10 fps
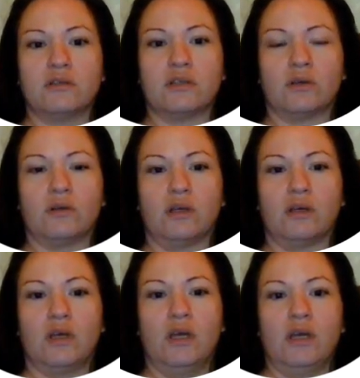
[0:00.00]
So the
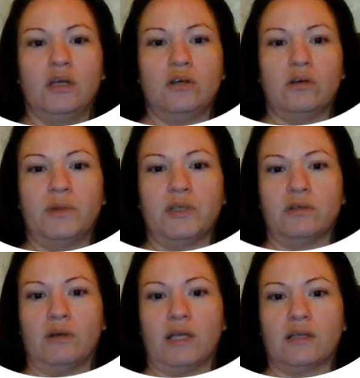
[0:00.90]

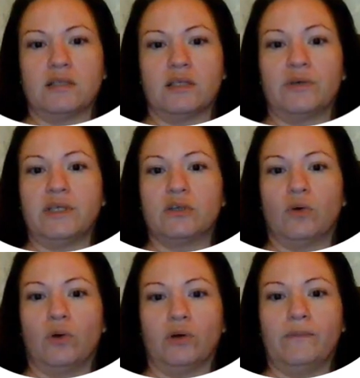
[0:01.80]
uropygial gland secretes
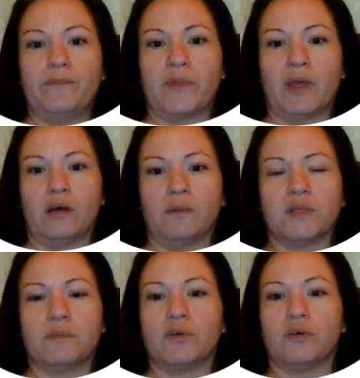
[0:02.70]
oil that helps
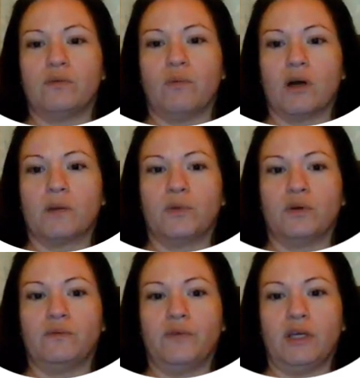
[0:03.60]
improve
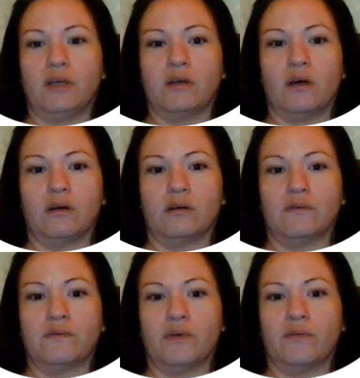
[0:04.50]
waterproofing of
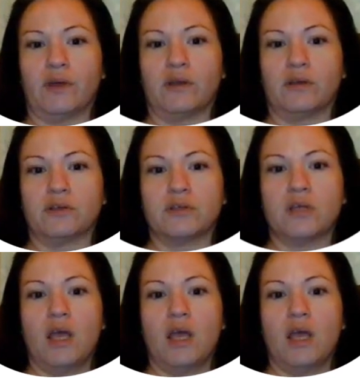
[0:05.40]
the feathers.